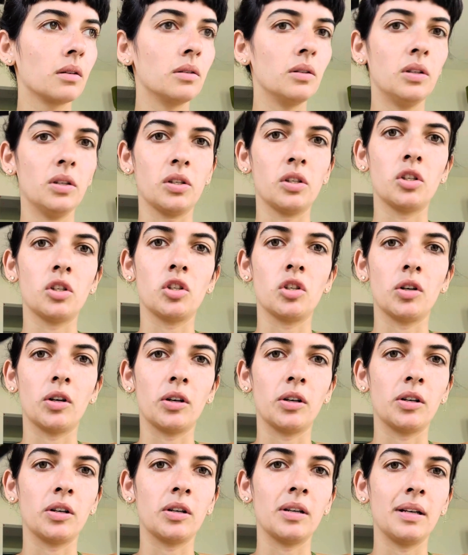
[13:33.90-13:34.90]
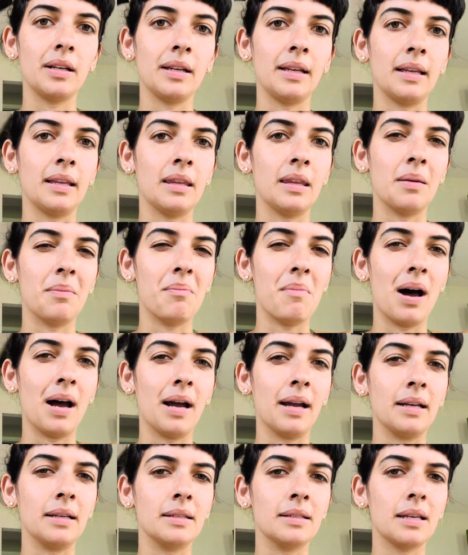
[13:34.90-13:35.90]
stir in the
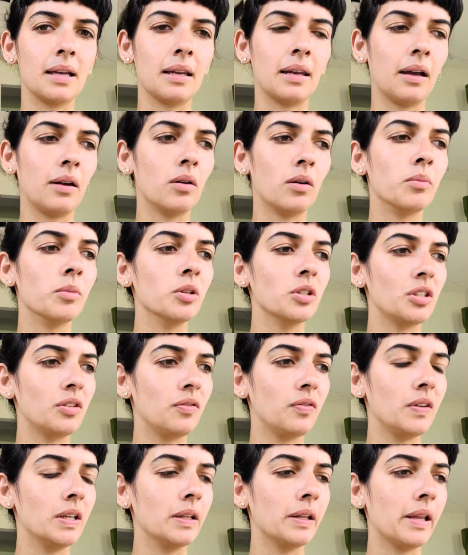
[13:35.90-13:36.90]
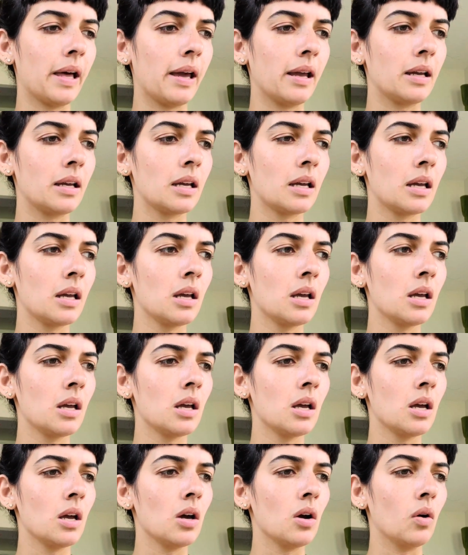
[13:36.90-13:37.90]
mind. And I almost feel like
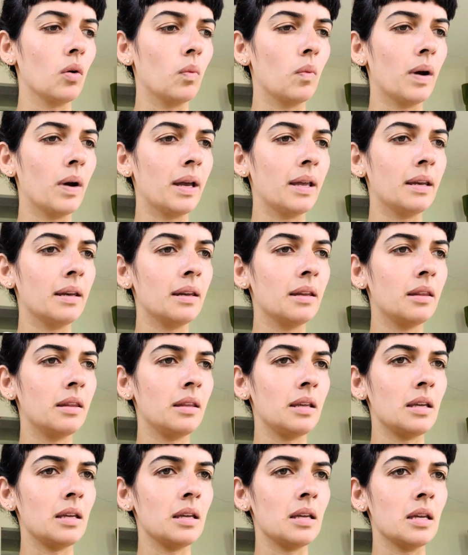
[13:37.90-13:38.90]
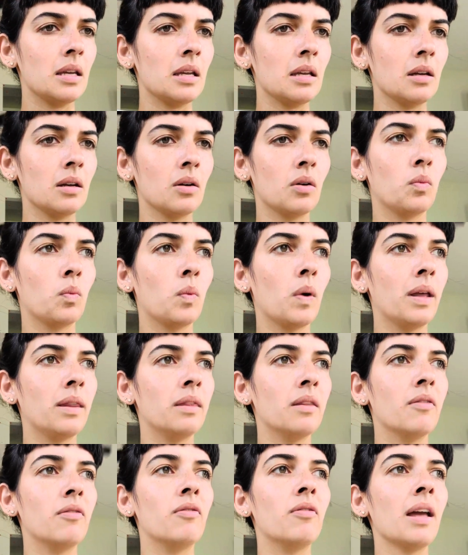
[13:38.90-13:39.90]
when the
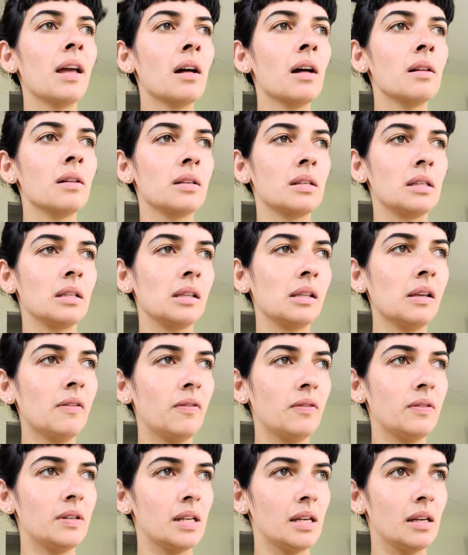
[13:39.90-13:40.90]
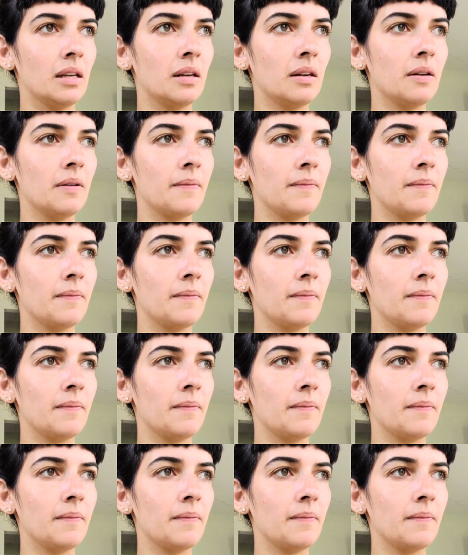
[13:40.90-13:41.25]
veil is lifted